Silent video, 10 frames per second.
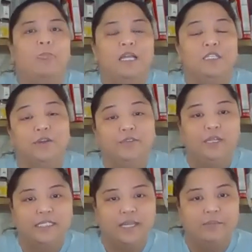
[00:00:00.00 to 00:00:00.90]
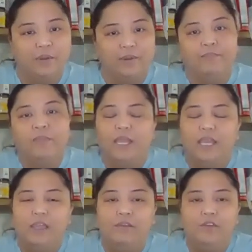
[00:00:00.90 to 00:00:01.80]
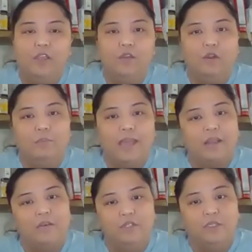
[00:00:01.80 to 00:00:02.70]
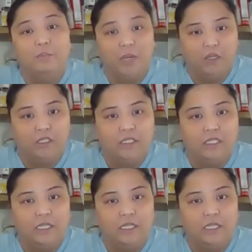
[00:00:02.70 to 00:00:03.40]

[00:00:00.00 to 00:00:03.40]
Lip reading: So, for example, if your macarons burst,